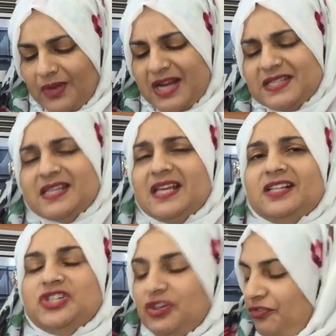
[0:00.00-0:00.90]
It's a
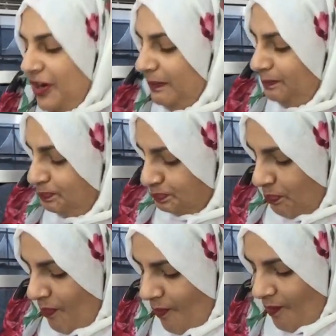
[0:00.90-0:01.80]
little different
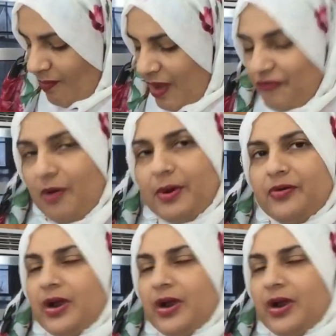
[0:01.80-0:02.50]
from our